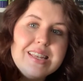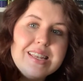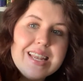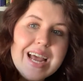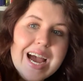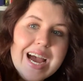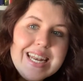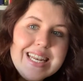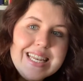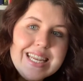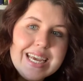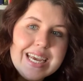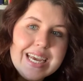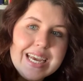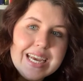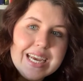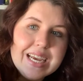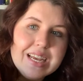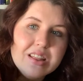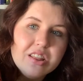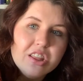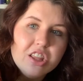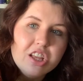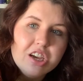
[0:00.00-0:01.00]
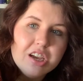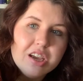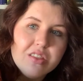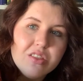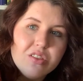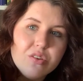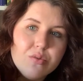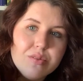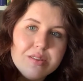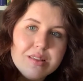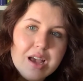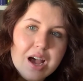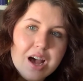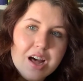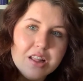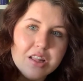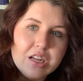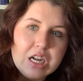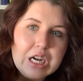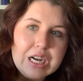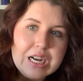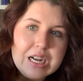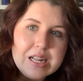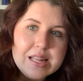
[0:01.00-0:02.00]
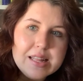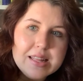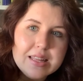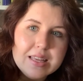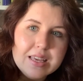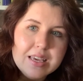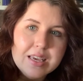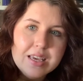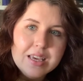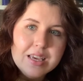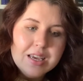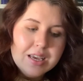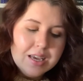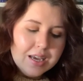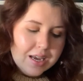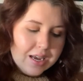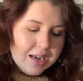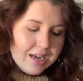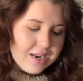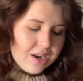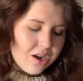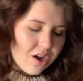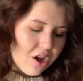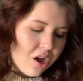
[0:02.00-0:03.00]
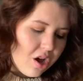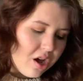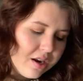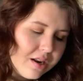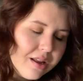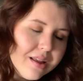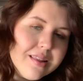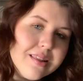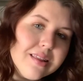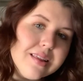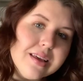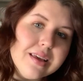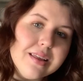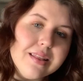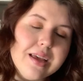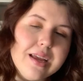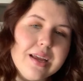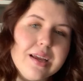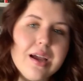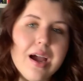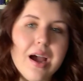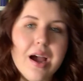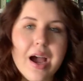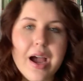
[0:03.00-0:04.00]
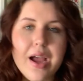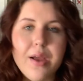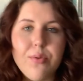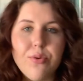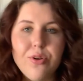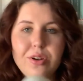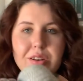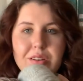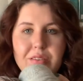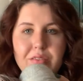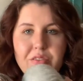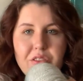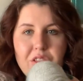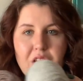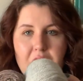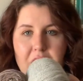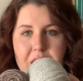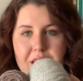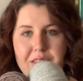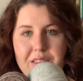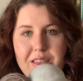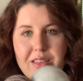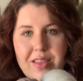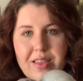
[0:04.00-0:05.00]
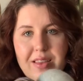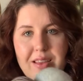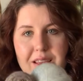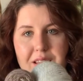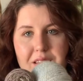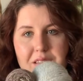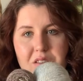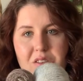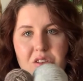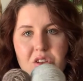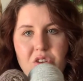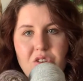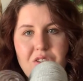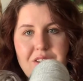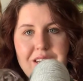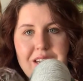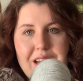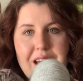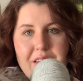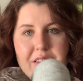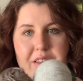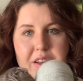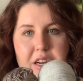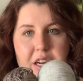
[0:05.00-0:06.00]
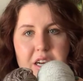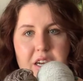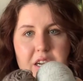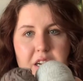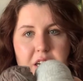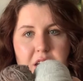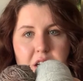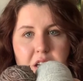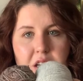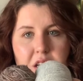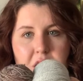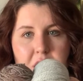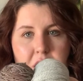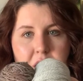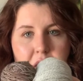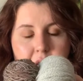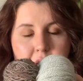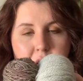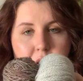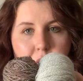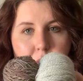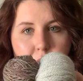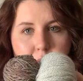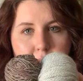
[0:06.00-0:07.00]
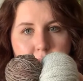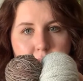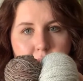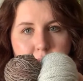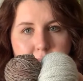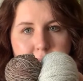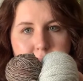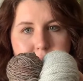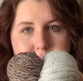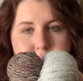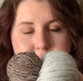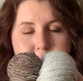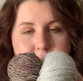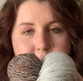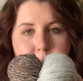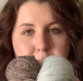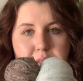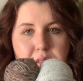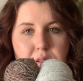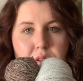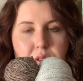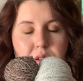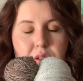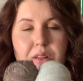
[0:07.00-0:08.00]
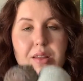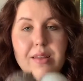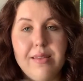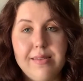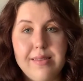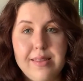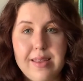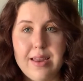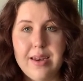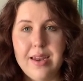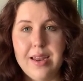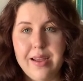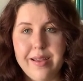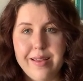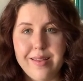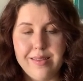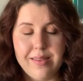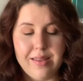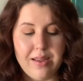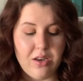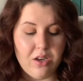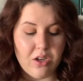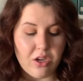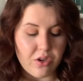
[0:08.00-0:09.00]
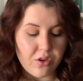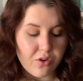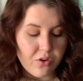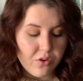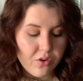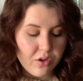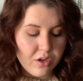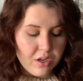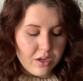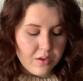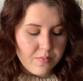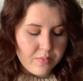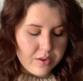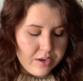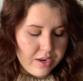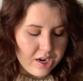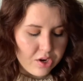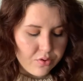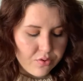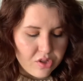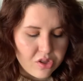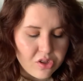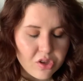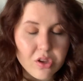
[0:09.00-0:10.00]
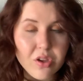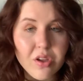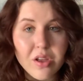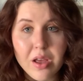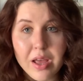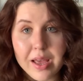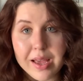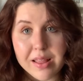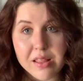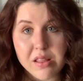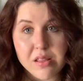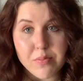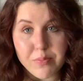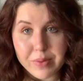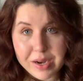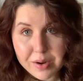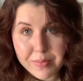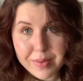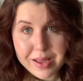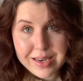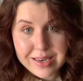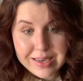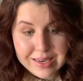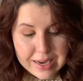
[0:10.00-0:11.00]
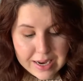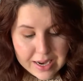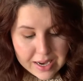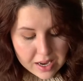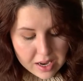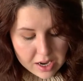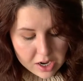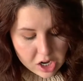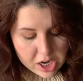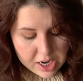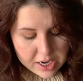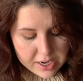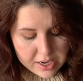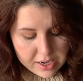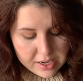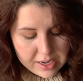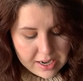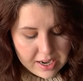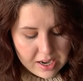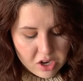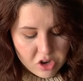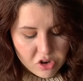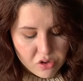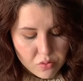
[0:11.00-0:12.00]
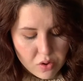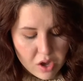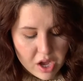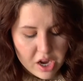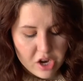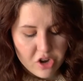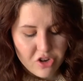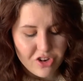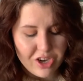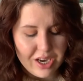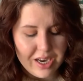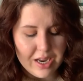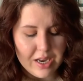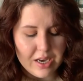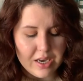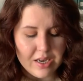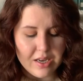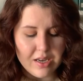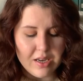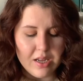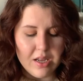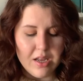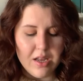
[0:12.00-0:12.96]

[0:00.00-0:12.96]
stunning. Look at those colors. And honestly, like, I wouldn't have thought that these two together would look as absolutely stunning as they do. But I was experimenting. I created a gauge swatch and